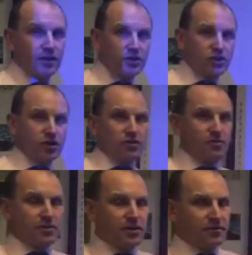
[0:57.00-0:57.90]
should know
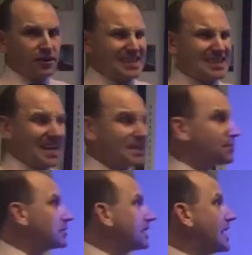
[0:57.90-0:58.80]
that Britain and France are
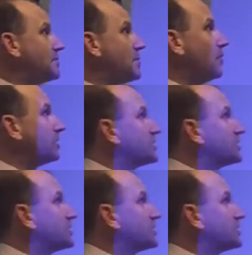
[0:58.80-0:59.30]
desperate to keep him on